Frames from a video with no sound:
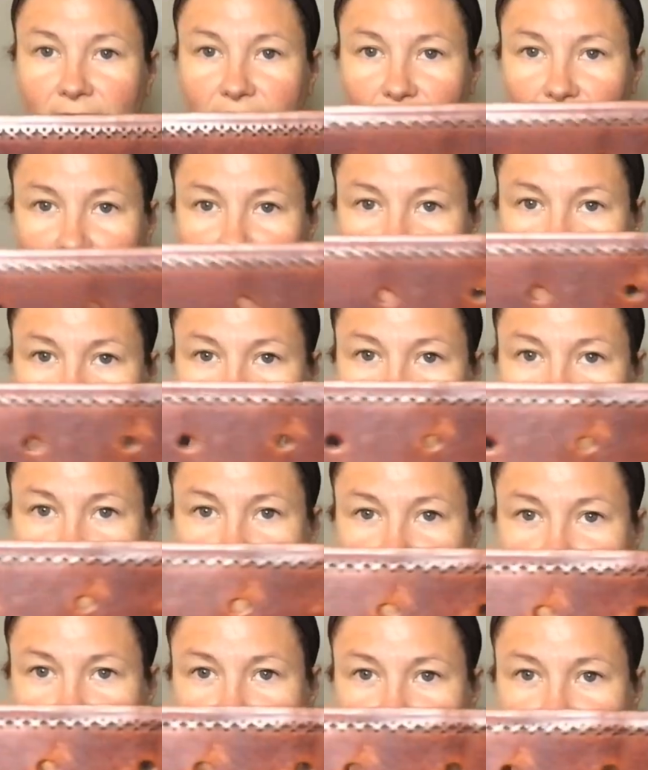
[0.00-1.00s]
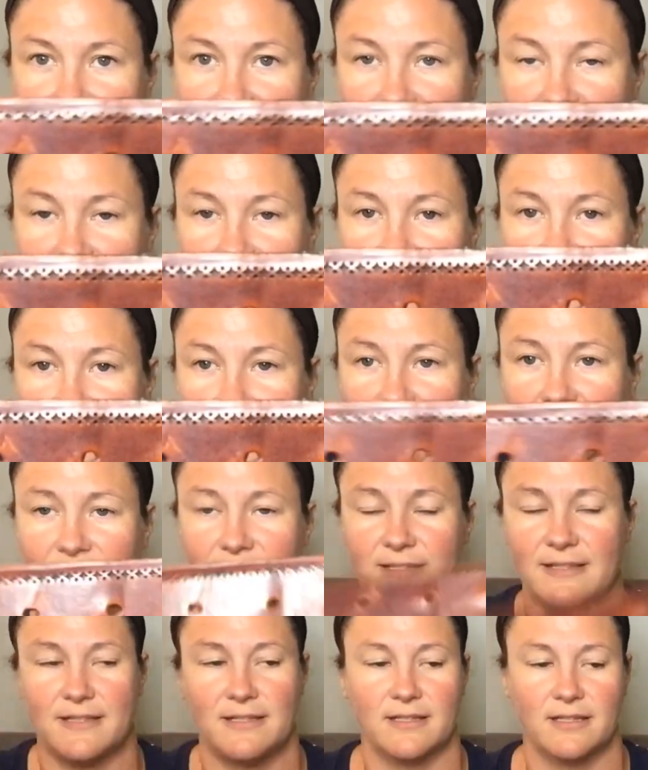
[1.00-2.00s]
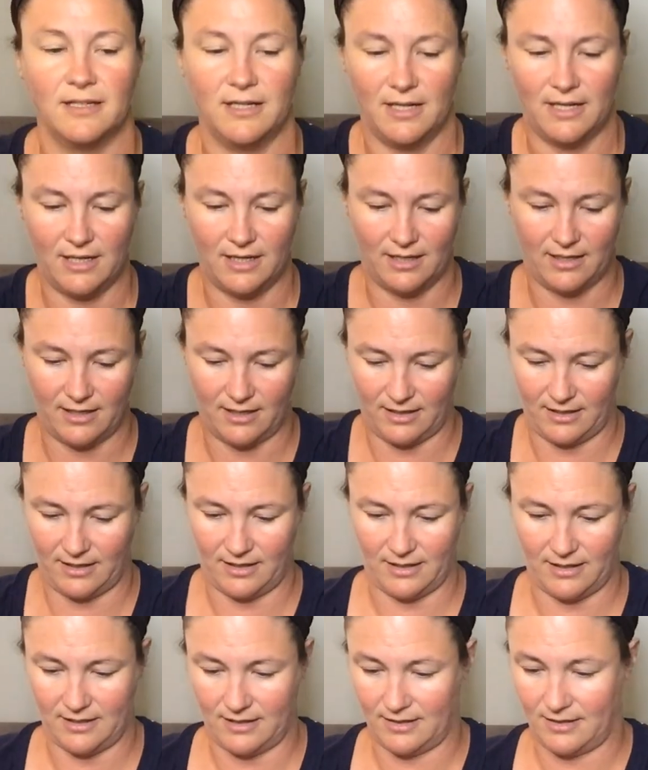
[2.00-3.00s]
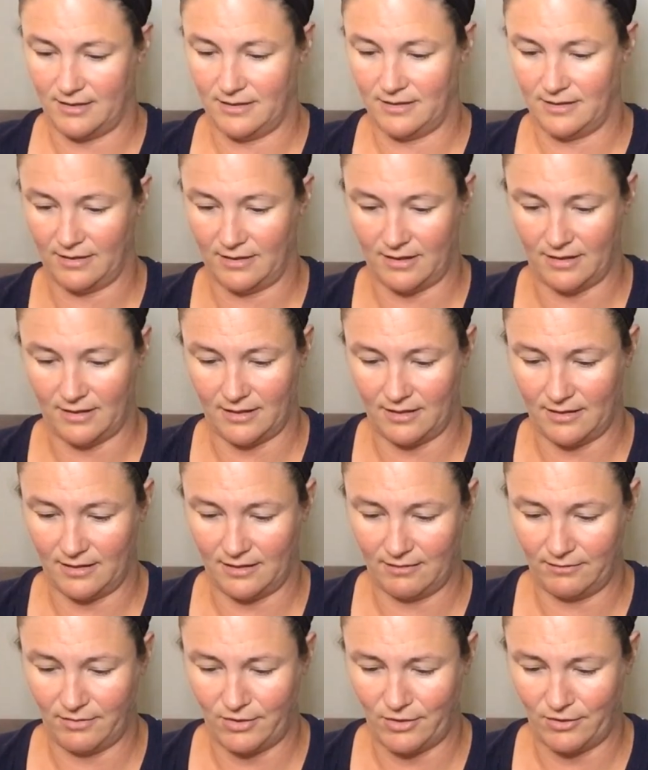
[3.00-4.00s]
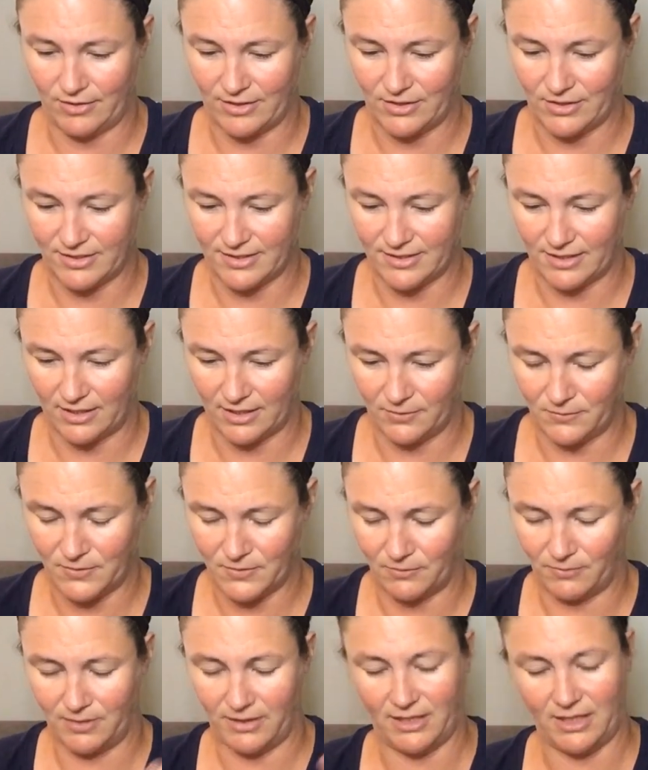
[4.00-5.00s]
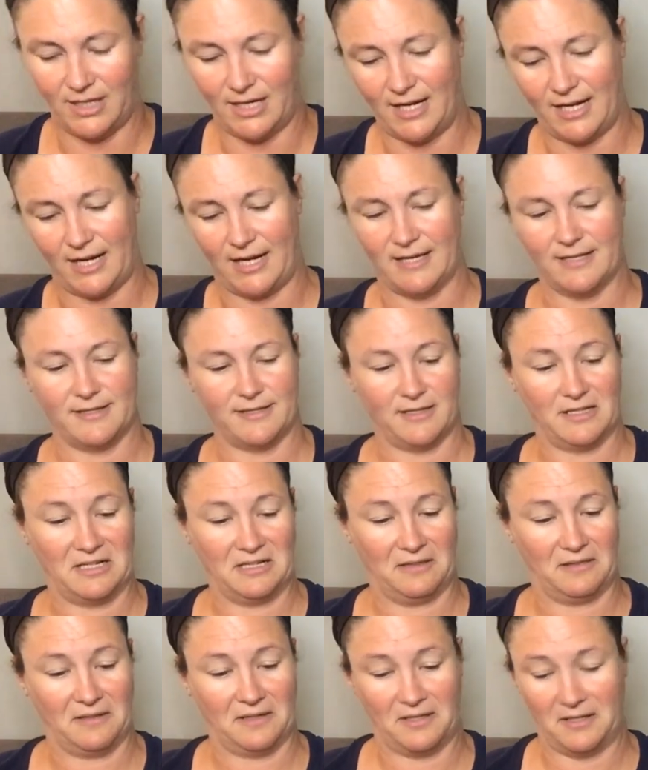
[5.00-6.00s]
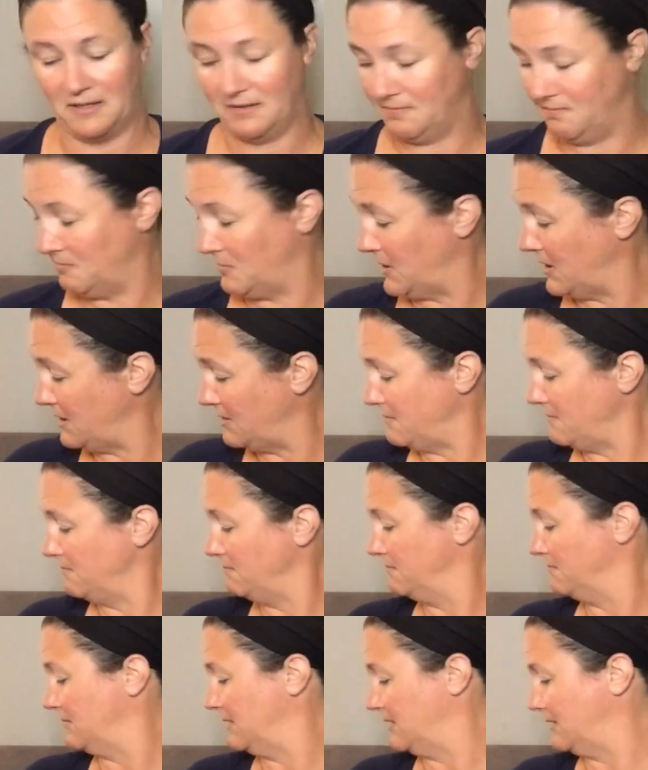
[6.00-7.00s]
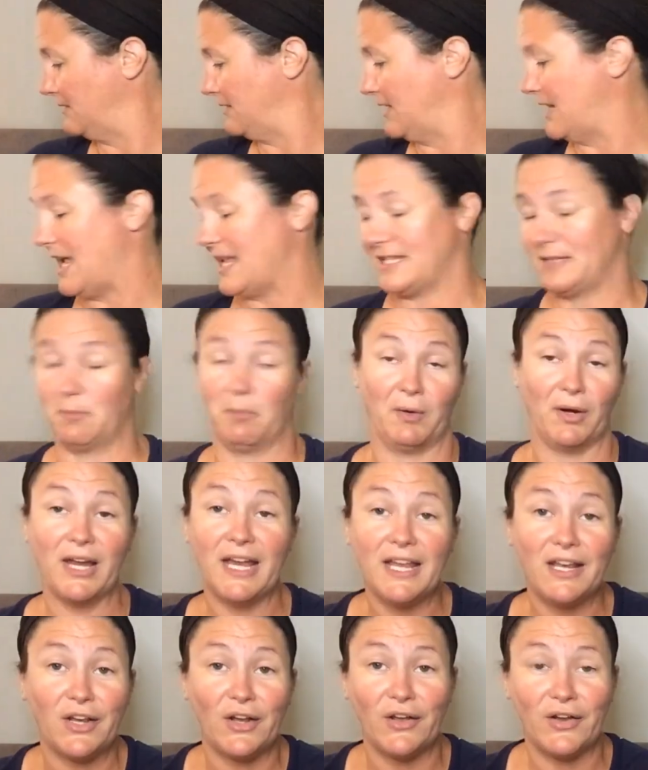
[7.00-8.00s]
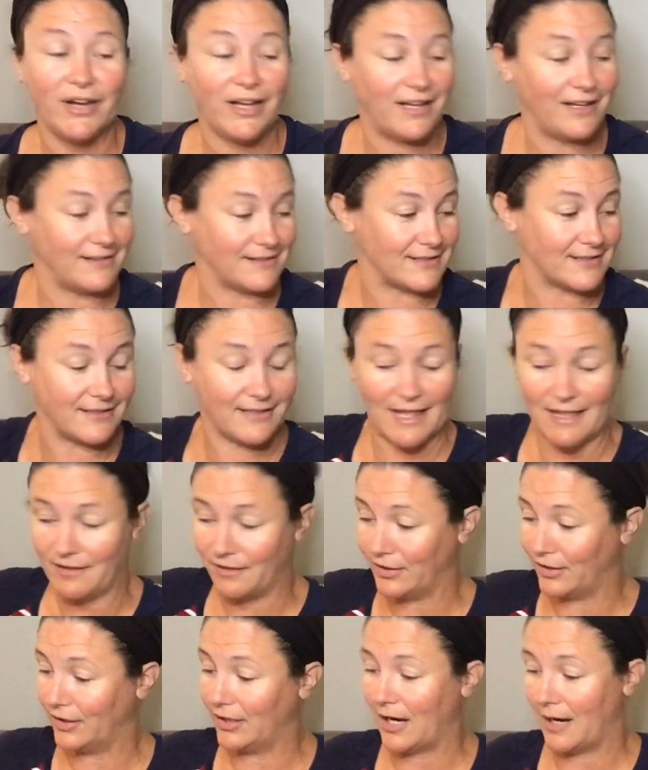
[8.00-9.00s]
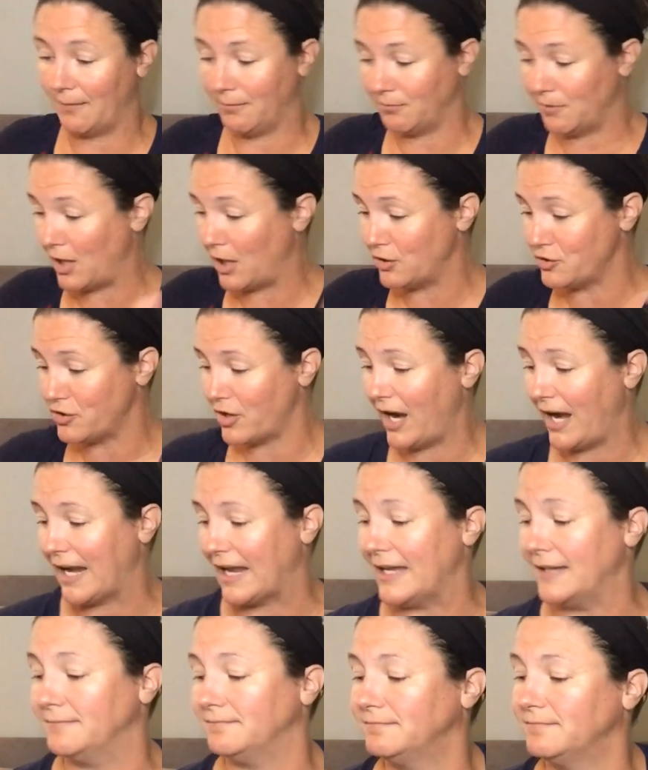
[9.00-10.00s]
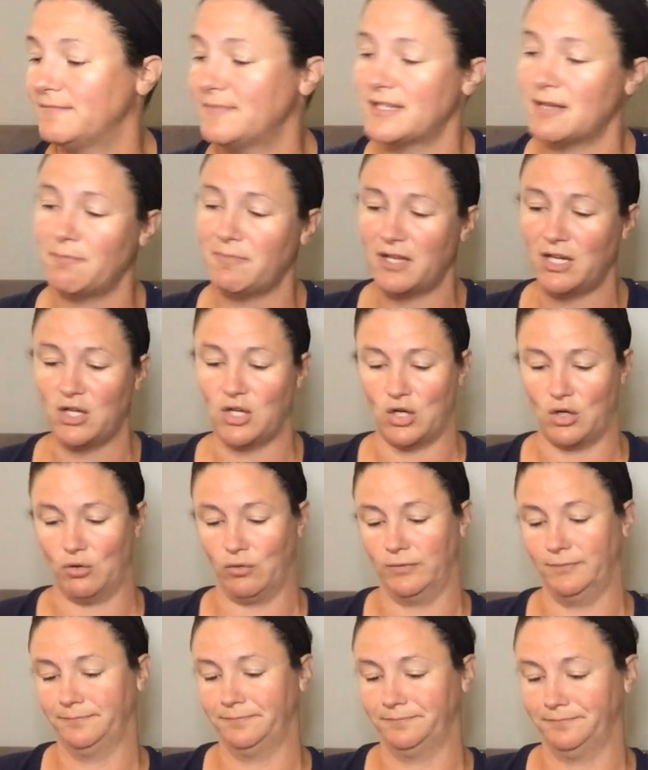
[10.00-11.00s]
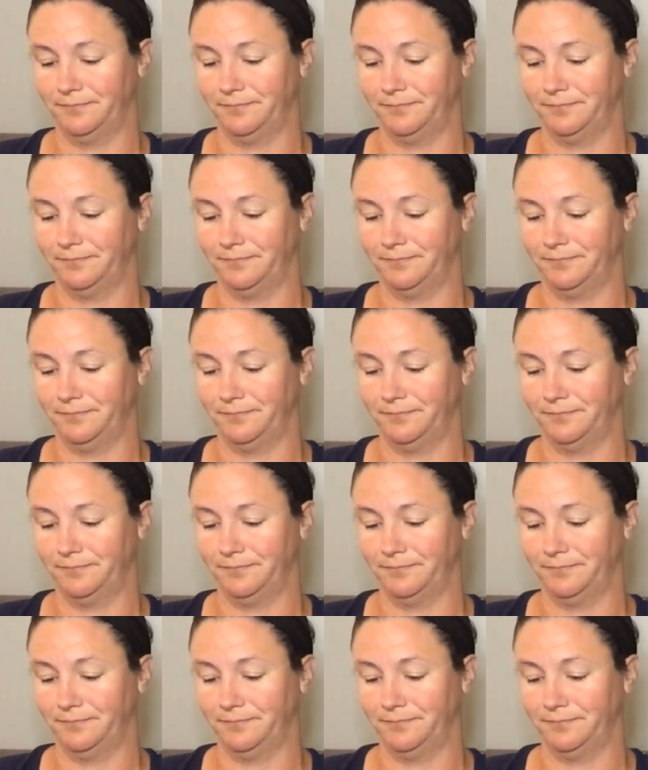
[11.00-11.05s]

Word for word: and they are fairly intact. And I don't know, I just thought it was really nice. And I thought, well, it has a brand on it, it's leather, I'll try it, something new.